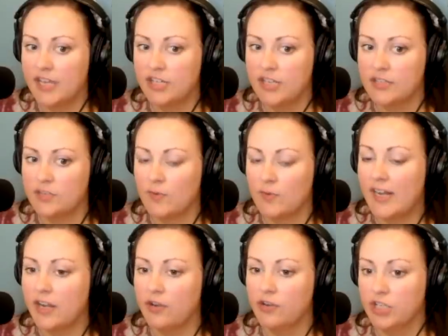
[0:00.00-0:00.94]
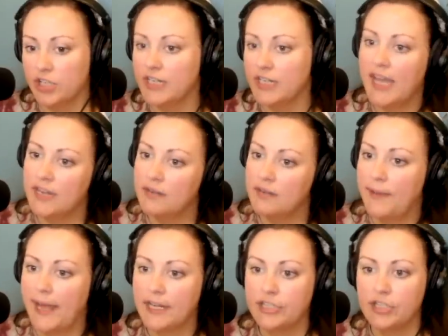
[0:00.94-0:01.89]
had just radioed goodnight
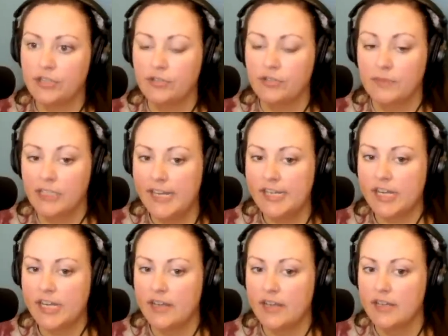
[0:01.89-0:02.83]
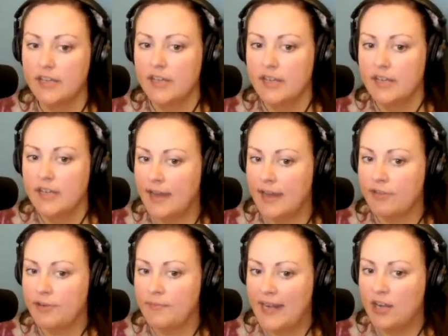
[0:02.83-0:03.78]
back to Malaysia,
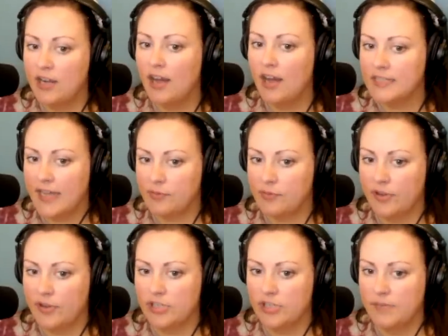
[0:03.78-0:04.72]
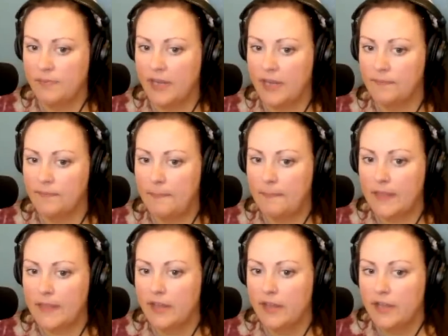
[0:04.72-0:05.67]
never made contact with Ho Chi Minh.
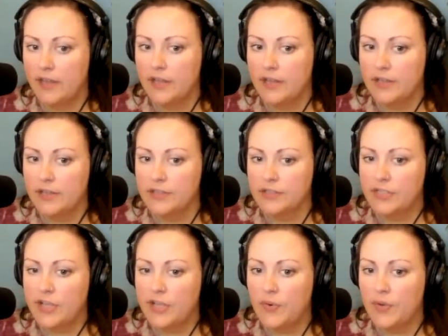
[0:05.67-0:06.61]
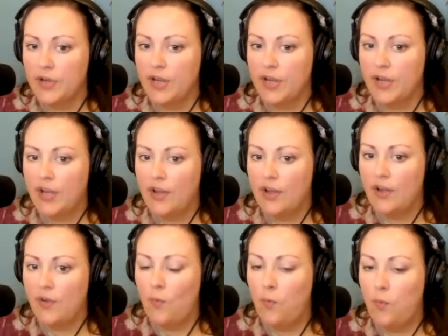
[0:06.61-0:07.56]
So,
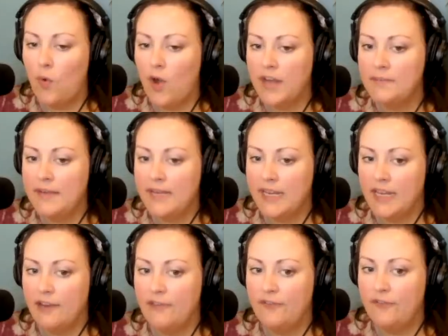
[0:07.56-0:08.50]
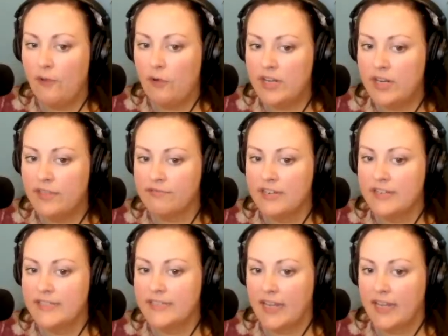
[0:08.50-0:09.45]
one minute and
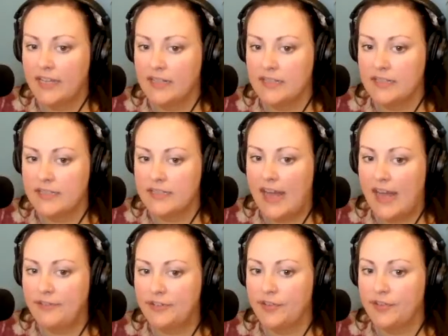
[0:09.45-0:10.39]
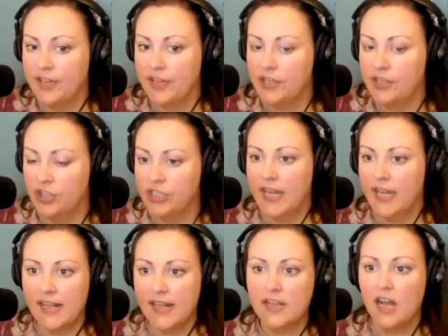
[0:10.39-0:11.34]
43 seconds after the
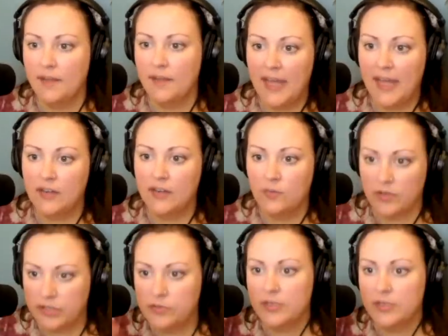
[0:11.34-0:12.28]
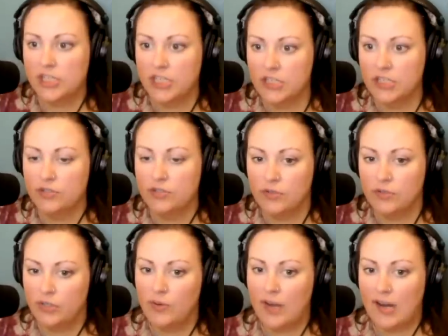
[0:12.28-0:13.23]
goodnight comment, we're switching to
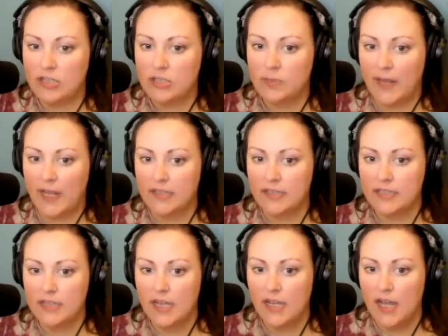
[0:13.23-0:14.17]
new airspace